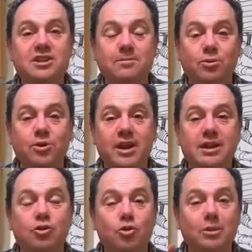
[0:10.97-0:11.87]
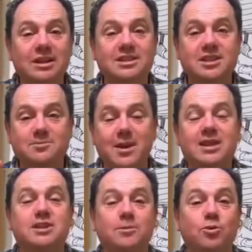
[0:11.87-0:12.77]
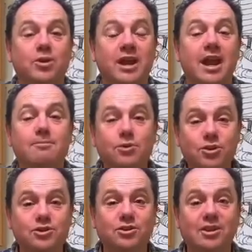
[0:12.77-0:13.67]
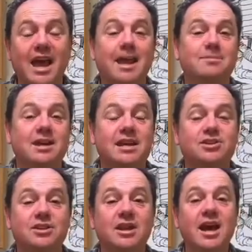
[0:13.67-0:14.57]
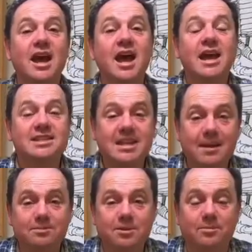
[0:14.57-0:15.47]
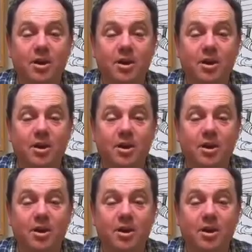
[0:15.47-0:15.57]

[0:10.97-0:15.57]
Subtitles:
Pudding, Norman Lindsay's Magic Pudding, a musical adaptation adapted by